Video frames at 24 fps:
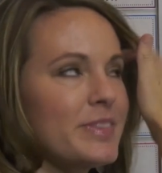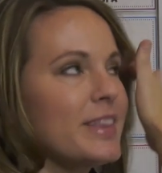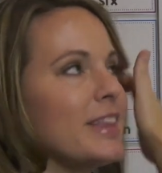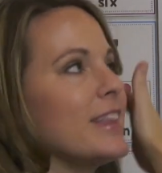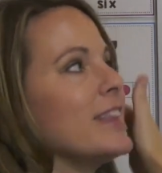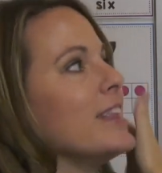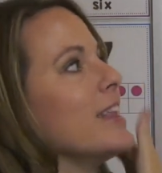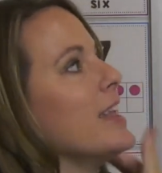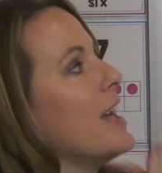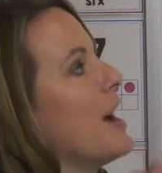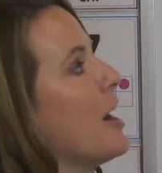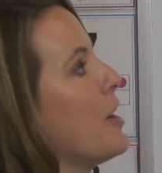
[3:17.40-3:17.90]

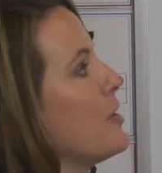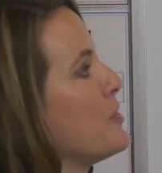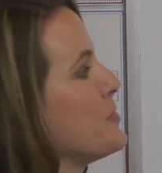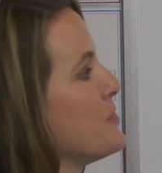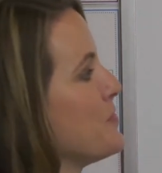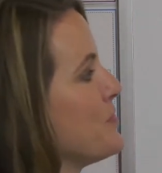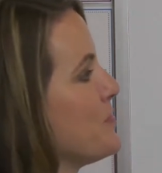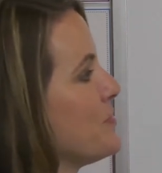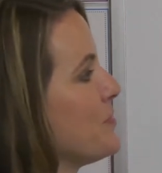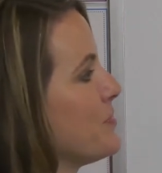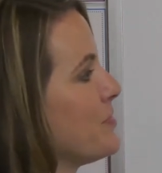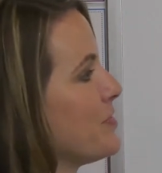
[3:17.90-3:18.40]
Now,
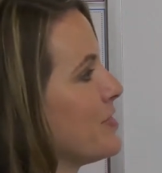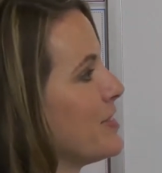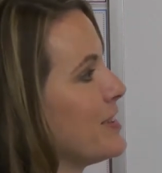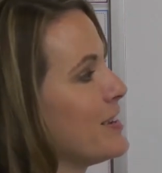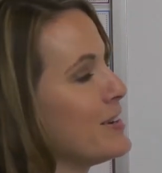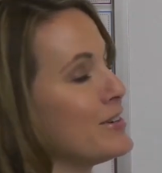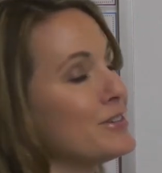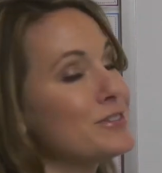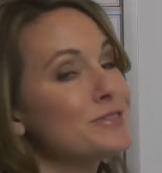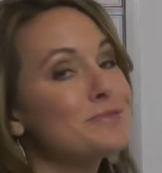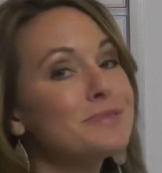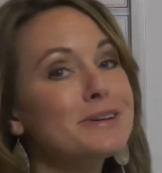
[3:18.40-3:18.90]

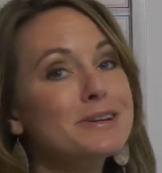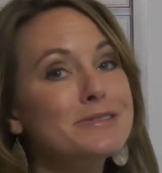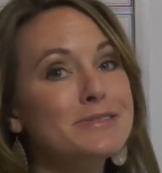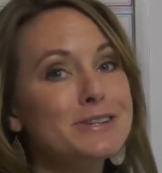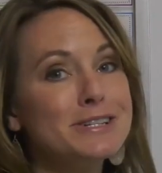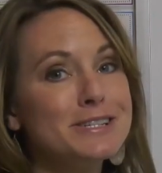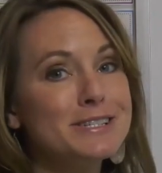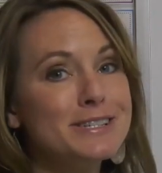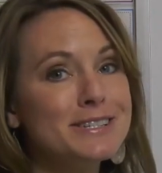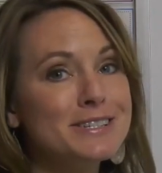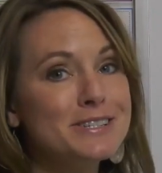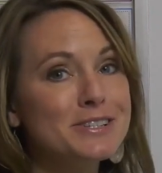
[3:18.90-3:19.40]
here's my
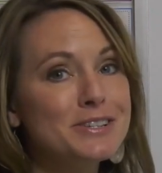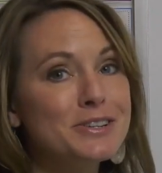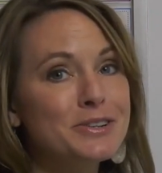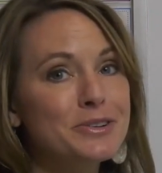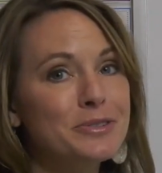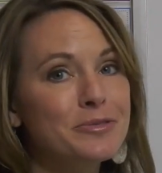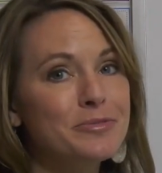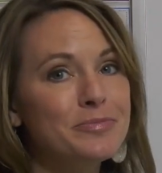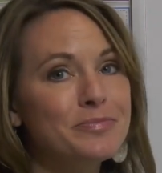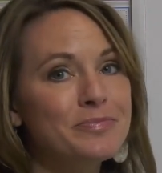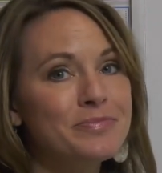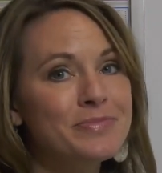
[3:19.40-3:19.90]
question to you.
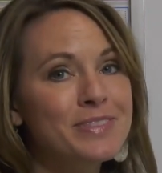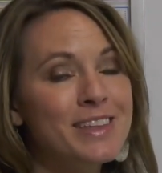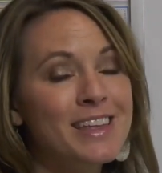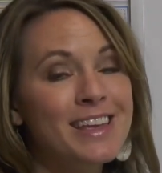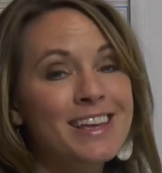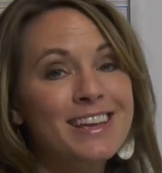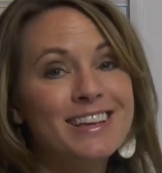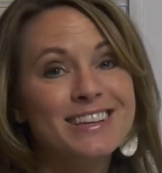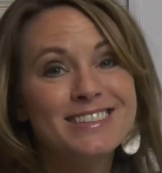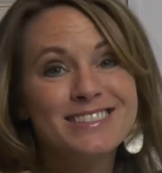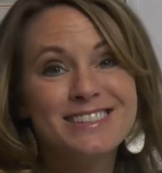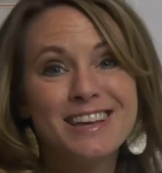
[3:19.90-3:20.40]

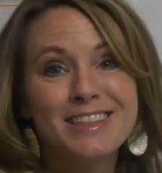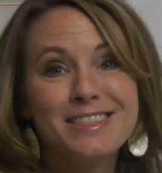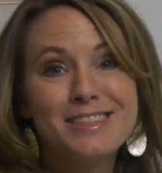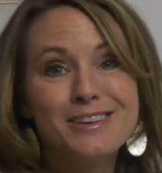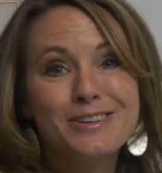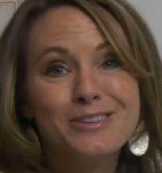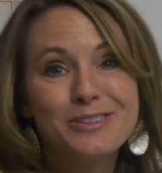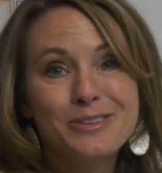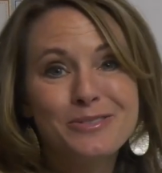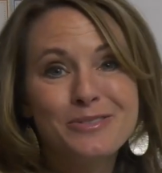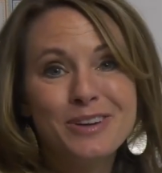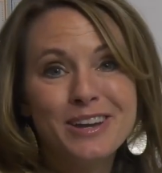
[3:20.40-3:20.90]
Is that the
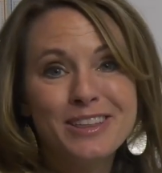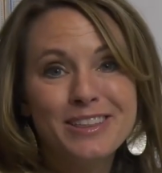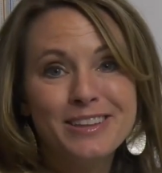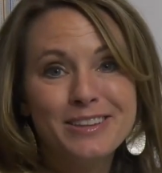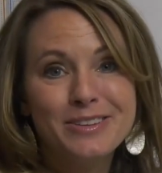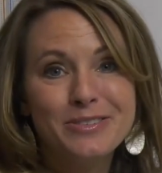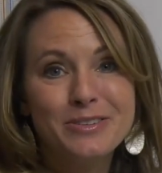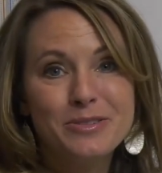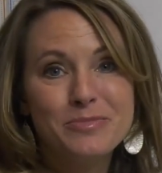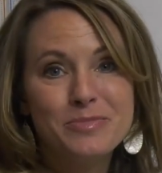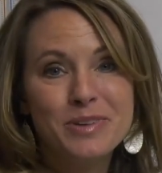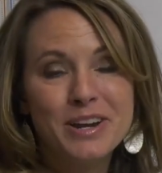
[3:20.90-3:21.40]
only way that you
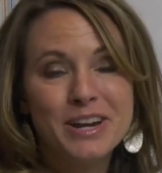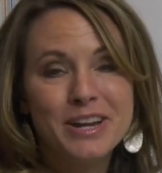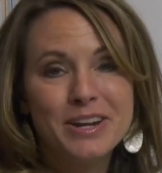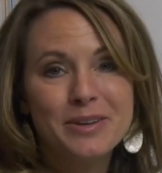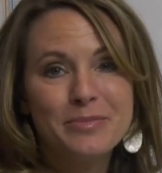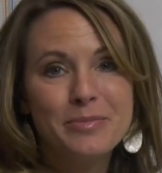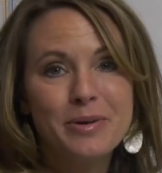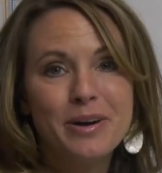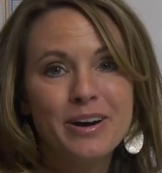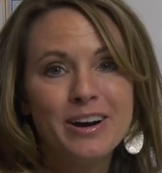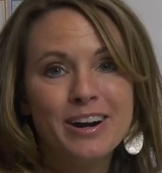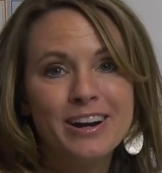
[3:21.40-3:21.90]
can break it
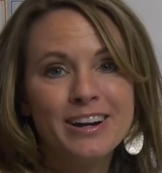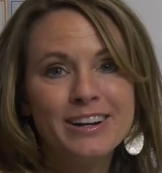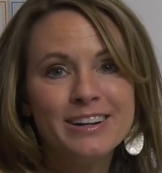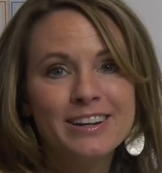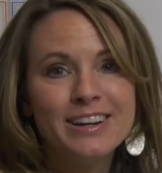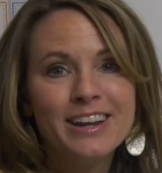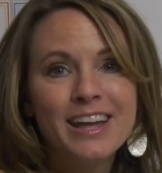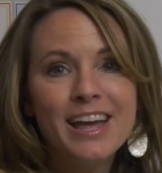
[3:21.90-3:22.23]
apart?